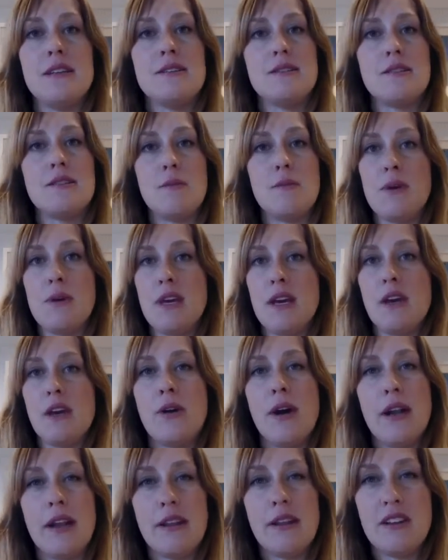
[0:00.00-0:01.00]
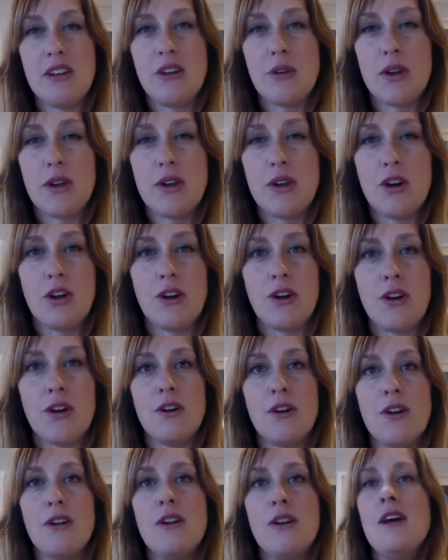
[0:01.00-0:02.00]
and CPE credit that you can
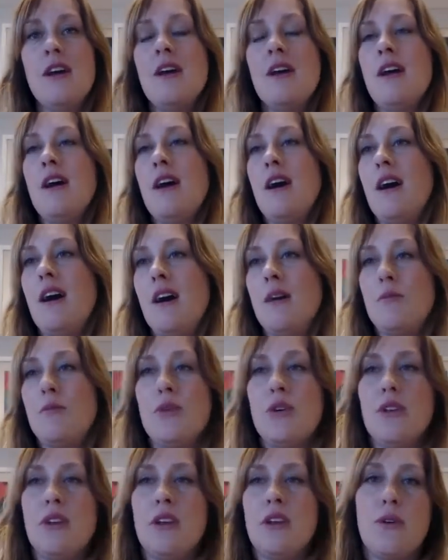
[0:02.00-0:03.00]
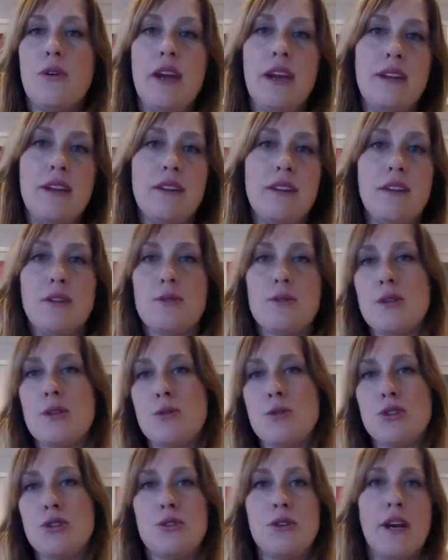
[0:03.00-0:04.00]
earn. Really great,
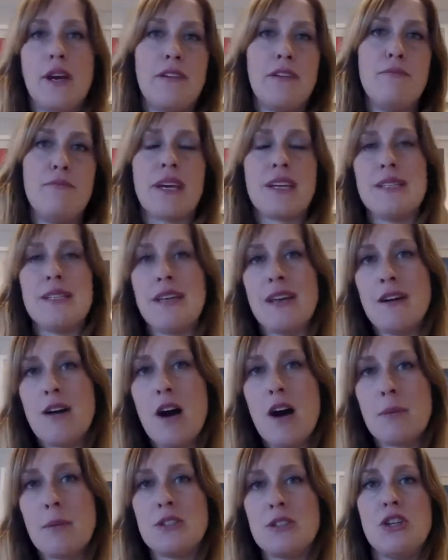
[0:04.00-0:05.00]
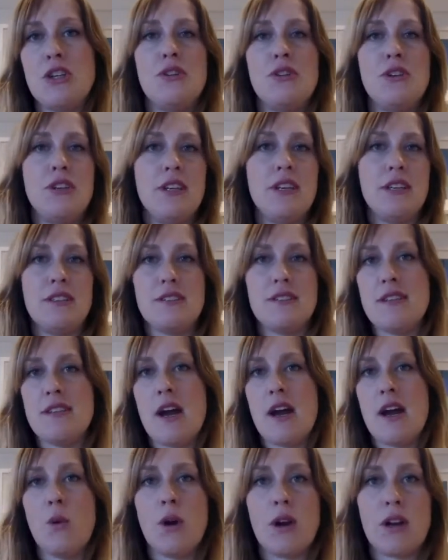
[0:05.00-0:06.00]
social kind of mixing opportunities,
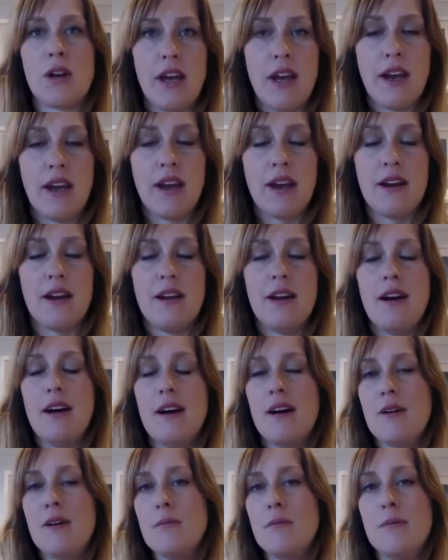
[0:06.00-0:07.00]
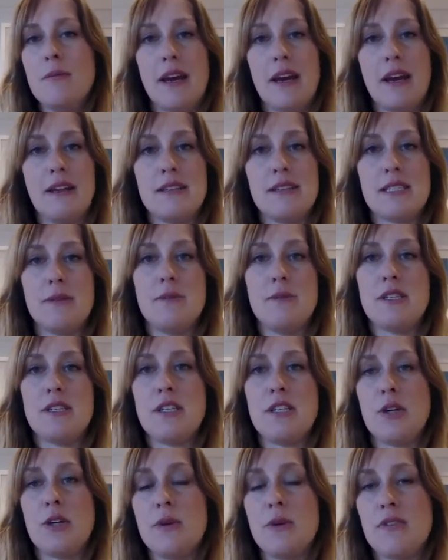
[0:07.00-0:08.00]
networking. And so
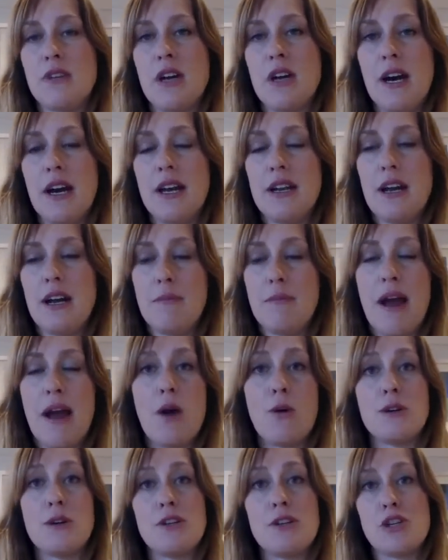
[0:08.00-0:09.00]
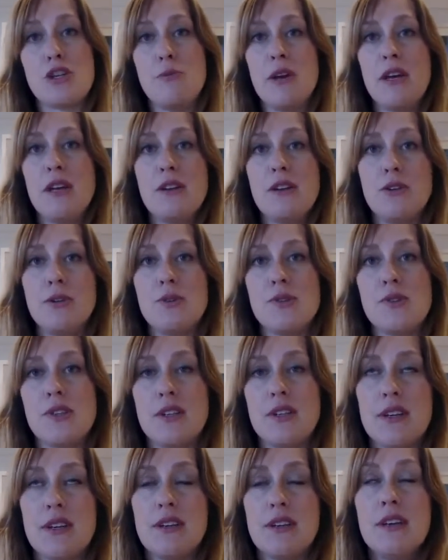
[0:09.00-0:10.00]
this year we've got Howard Schmidt, who's
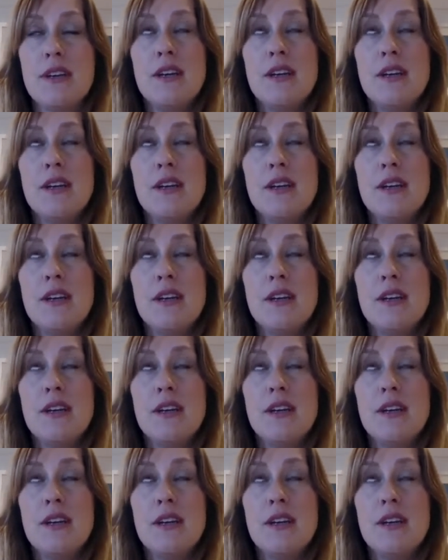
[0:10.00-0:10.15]
the